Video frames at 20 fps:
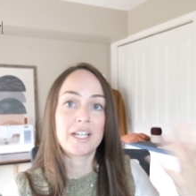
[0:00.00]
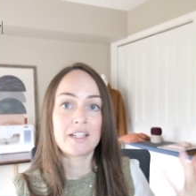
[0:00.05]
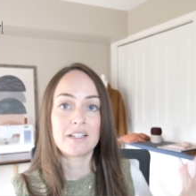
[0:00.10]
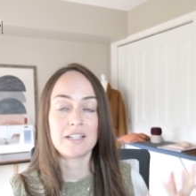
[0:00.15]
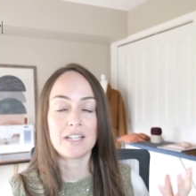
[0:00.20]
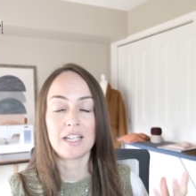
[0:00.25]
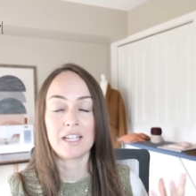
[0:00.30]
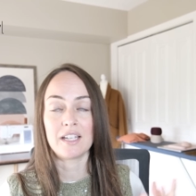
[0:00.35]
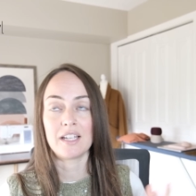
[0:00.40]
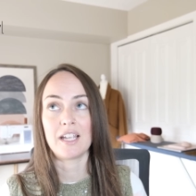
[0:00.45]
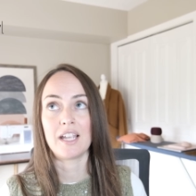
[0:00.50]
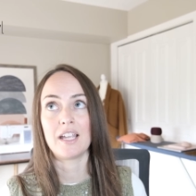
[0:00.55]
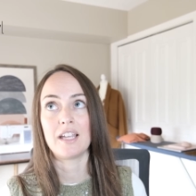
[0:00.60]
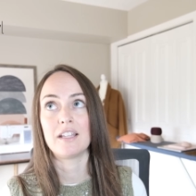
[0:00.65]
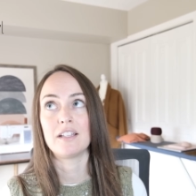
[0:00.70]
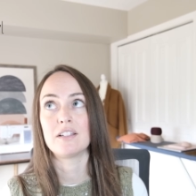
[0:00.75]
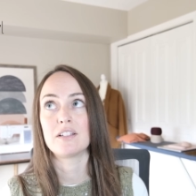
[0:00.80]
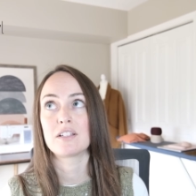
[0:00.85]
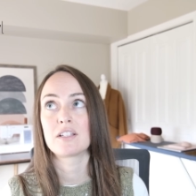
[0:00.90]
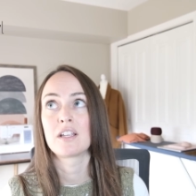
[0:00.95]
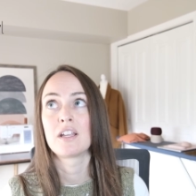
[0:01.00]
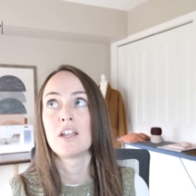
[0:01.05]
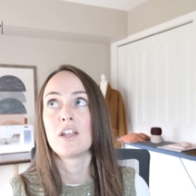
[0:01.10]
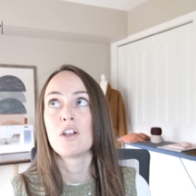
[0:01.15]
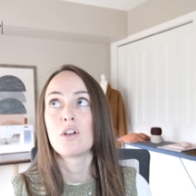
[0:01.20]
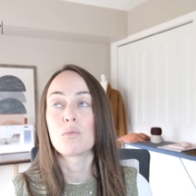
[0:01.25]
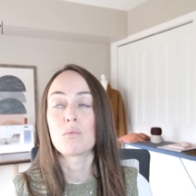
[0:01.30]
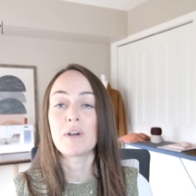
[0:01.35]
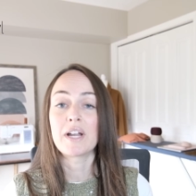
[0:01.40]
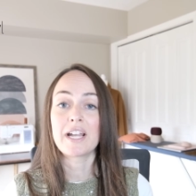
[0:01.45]
knit, and
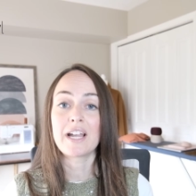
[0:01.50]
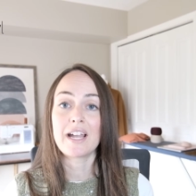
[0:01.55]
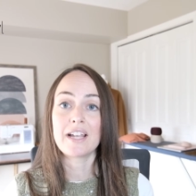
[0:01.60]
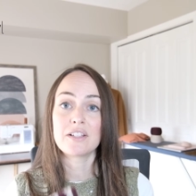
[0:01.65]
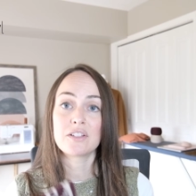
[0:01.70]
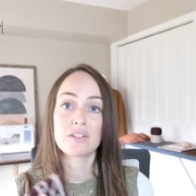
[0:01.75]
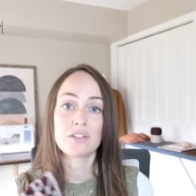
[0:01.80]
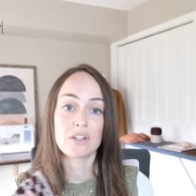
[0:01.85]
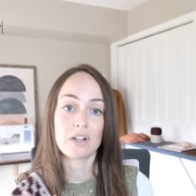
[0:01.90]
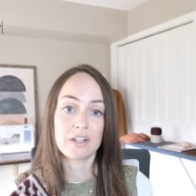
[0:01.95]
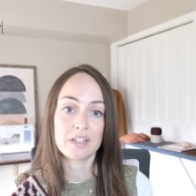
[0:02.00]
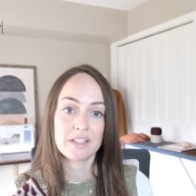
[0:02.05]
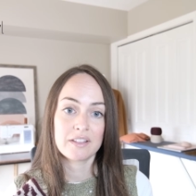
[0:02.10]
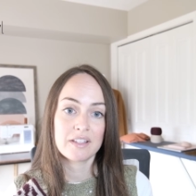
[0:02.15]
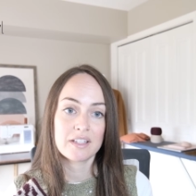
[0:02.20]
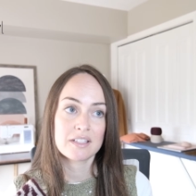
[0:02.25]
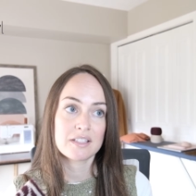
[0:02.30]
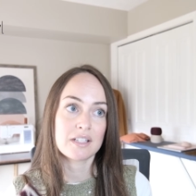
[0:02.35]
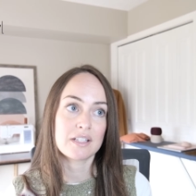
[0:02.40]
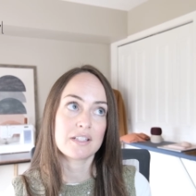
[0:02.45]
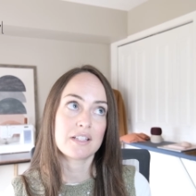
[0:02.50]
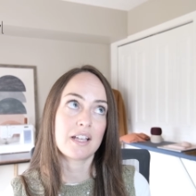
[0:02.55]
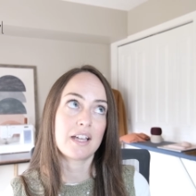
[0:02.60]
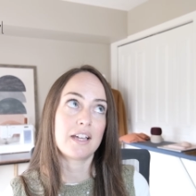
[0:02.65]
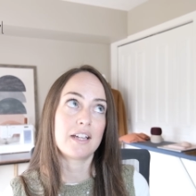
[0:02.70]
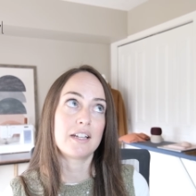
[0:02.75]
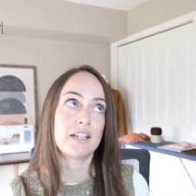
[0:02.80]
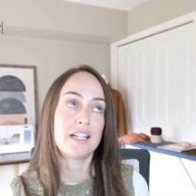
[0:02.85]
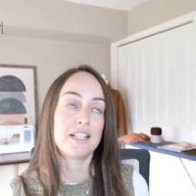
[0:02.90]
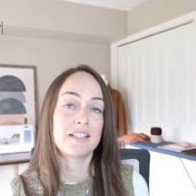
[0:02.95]
why I started this is
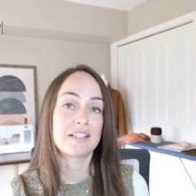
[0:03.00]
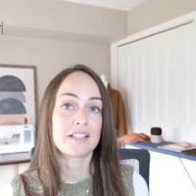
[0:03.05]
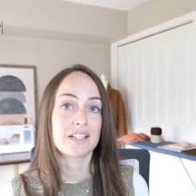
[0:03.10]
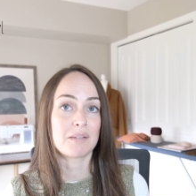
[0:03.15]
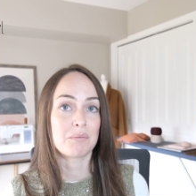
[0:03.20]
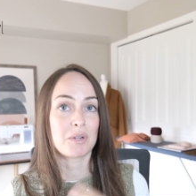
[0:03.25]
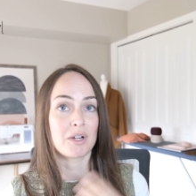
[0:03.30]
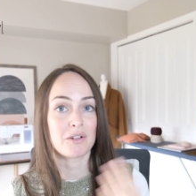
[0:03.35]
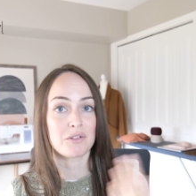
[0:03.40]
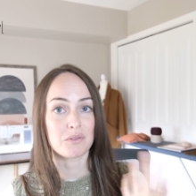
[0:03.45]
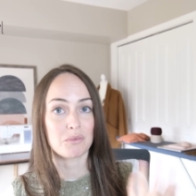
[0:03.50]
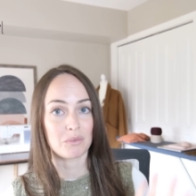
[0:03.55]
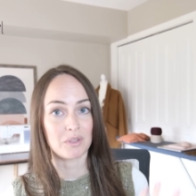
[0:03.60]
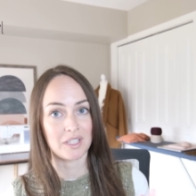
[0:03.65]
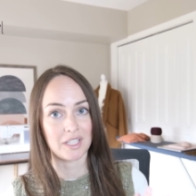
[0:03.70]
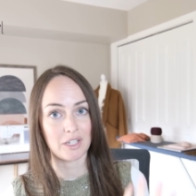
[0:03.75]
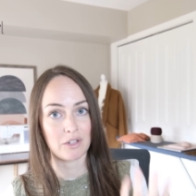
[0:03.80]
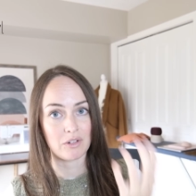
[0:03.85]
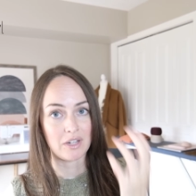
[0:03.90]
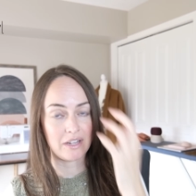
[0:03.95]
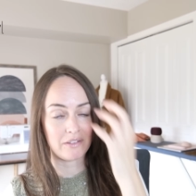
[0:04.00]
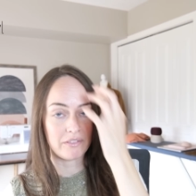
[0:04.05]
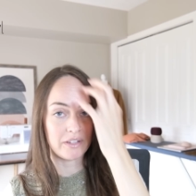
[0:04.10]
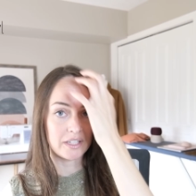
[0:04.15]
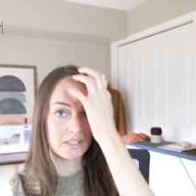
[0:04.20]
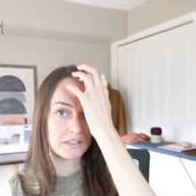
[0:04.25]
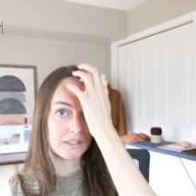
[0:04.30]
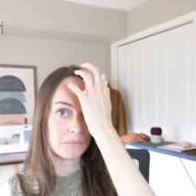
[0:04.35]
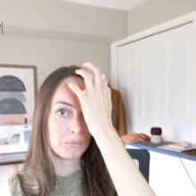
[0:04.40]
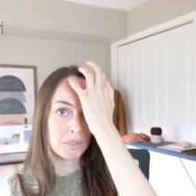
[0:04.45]
that in the summer I was really craving
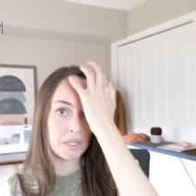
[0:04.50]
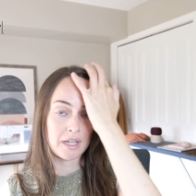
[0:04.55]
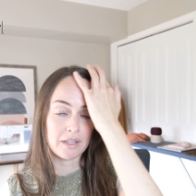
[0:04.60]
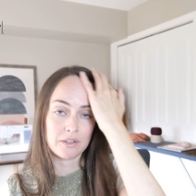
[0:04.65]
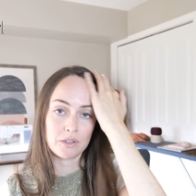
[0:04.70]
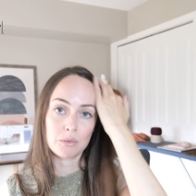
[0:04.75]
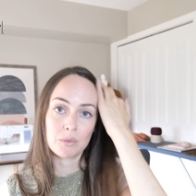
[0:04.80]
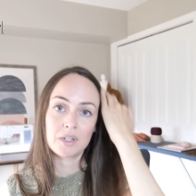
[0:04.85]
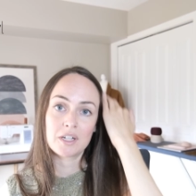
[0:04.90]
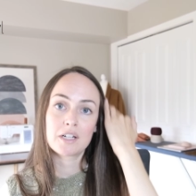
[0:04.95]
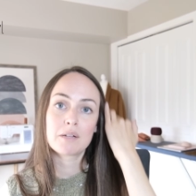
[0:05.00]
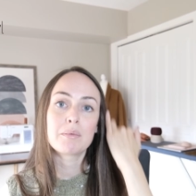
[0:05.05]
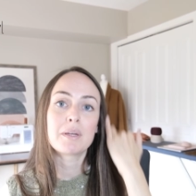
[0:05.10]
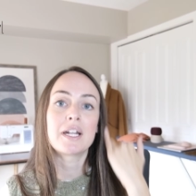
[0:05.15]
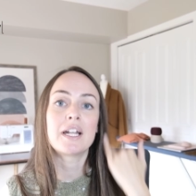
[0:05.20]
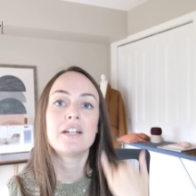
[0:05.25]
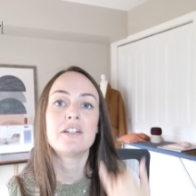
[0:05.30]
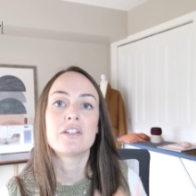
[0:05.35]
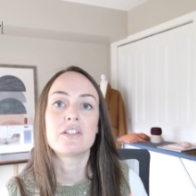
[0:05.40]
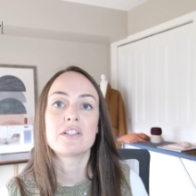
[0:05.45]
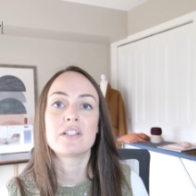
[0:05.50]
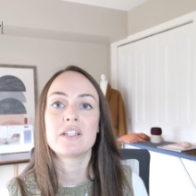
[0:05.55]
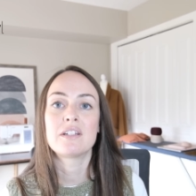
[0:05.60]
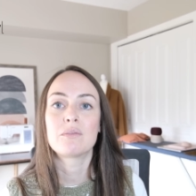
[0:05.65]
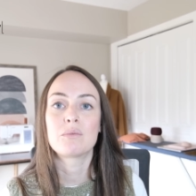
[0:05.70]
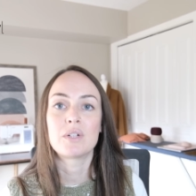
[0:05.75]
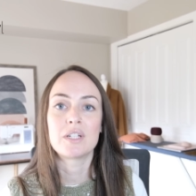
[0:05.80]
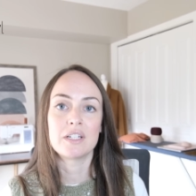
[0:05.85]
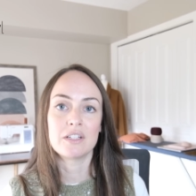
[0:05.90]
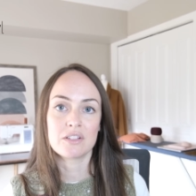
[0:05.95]
some color work, but I just didn't
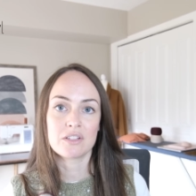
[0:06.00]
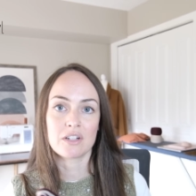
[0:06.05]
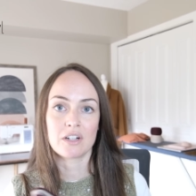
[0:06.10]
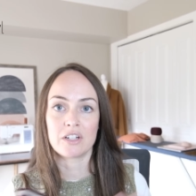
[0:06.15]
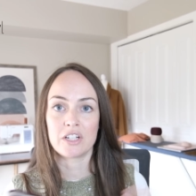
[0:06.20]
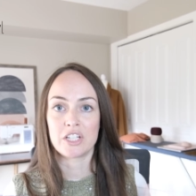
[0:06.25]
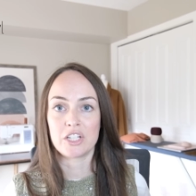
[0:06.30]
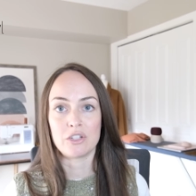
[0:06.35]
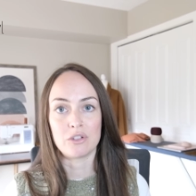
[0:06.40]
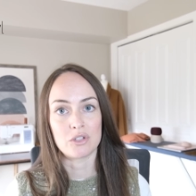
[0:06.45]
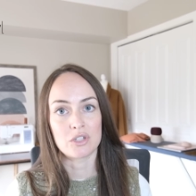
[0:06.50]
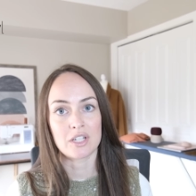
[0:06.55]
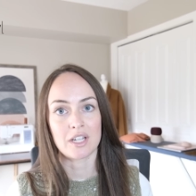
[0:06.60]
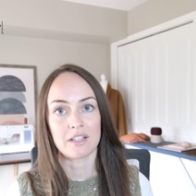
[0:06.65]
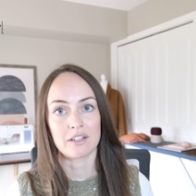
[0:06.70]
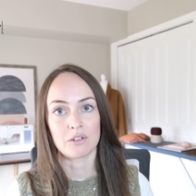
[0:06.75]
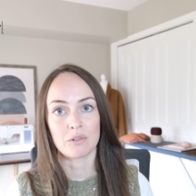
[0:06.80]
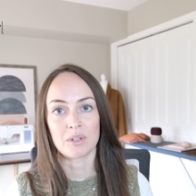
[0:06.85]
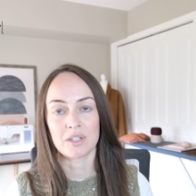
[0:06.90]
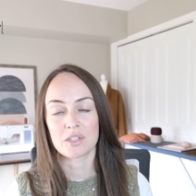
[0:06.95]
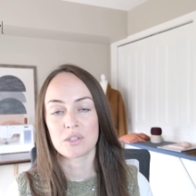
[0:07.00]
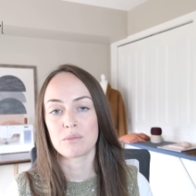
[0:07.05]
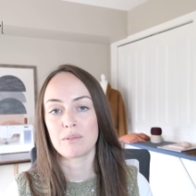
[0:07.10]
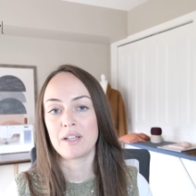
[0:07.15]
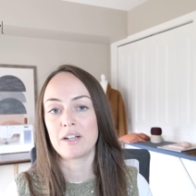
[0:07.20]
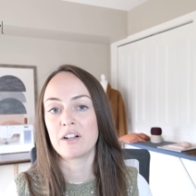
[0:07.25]
want to start a huge color work sweater.